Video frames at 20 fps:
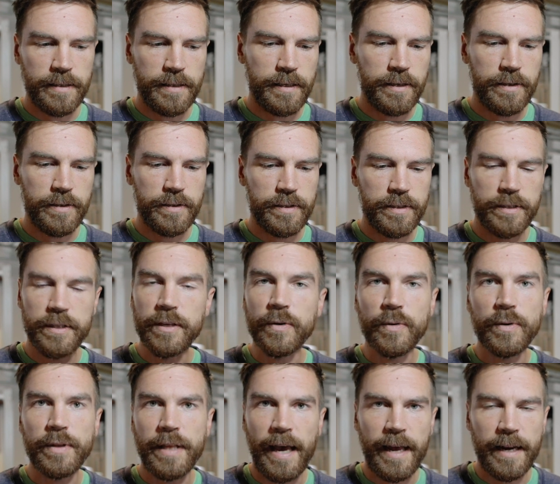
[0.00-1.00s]
there's the
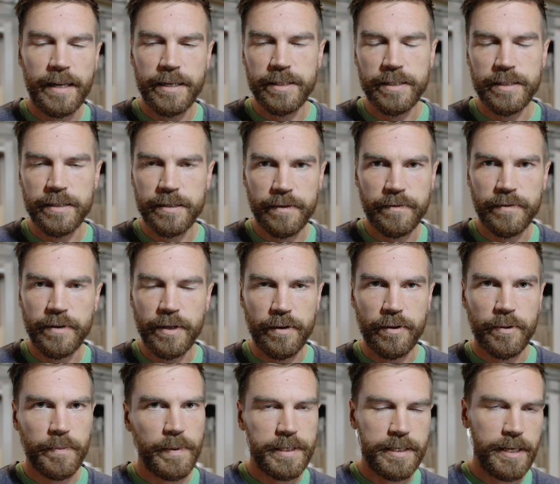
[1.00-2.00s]
old adages of, you know,
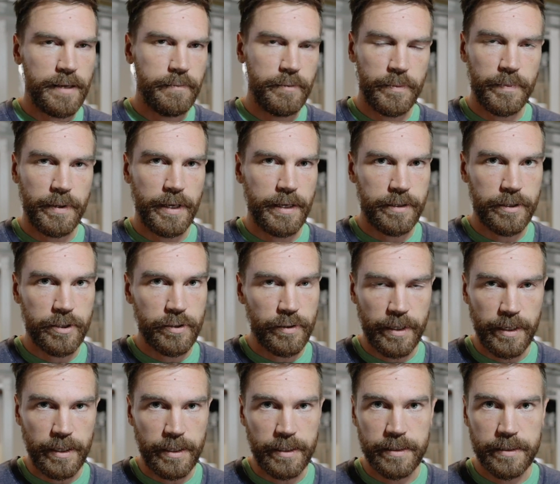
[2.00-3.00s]
the best time to plant a
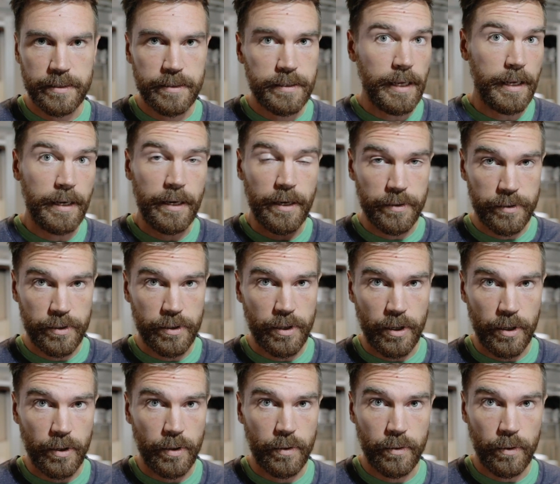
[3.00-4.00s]
tree is 10 years
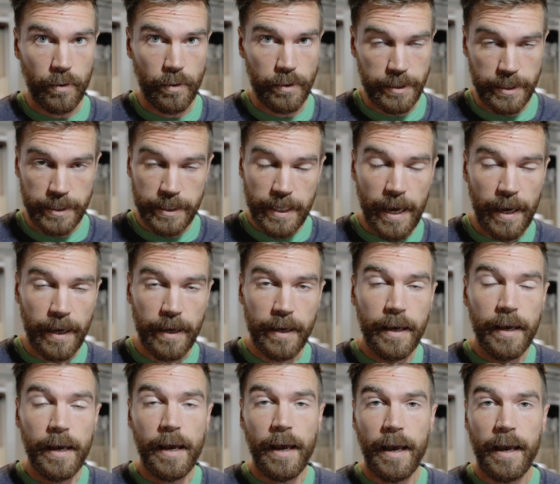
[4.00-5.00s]
ago or today.
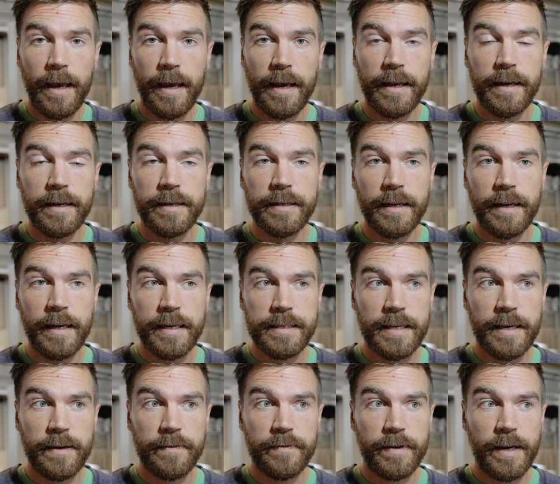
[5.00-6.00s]
And as
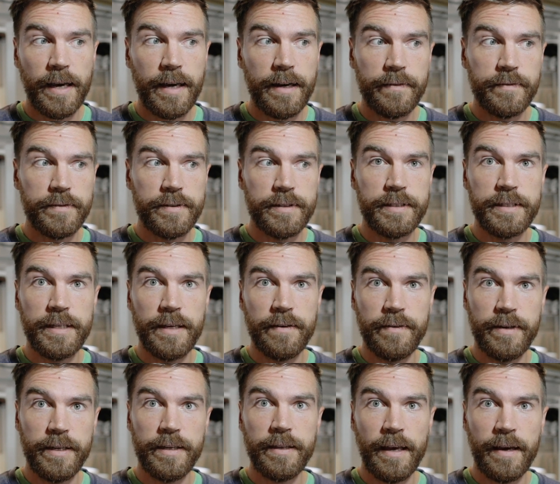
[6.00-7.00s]
I've kind of
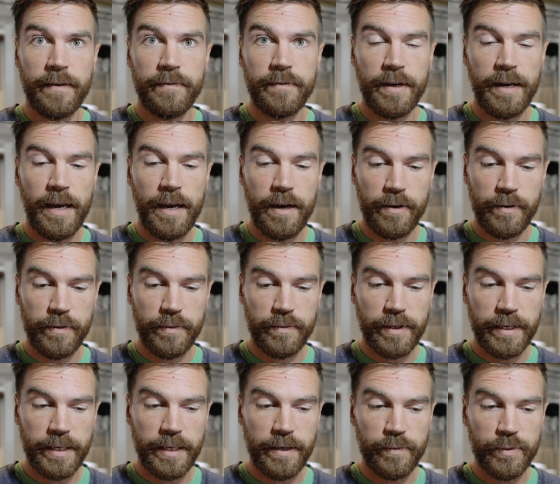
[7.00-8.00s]
given it, I'm now
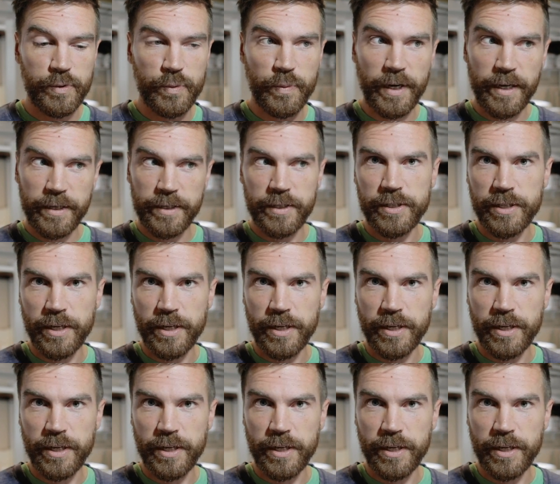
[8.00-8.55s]
like, it was weird to